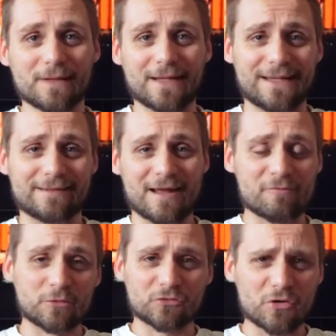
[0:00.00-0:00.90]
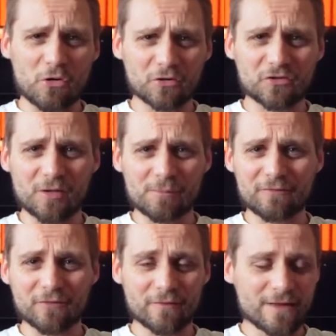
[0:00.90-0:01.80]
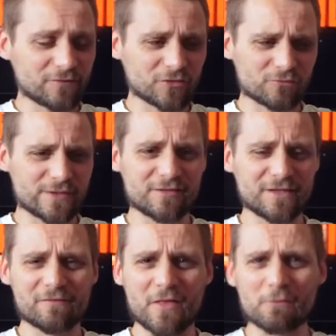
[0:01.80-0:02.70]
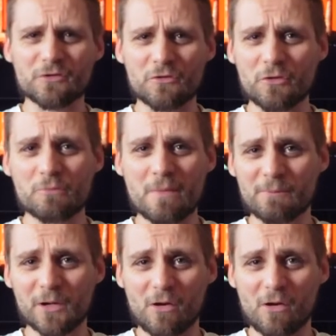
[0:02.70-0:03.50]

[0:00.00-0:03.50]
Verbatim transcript: and it didn't have much record time left on there for some reason, even though it was a new memory